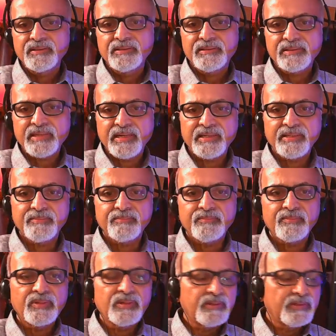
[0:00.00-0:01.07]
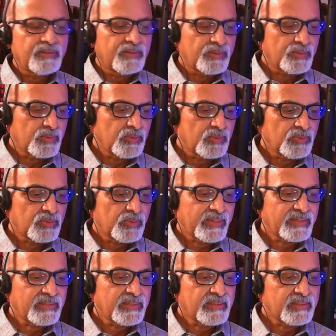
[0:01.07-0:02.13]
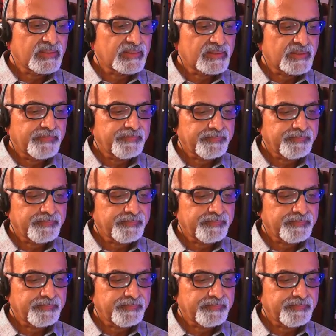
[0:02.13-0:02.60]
time to attend it.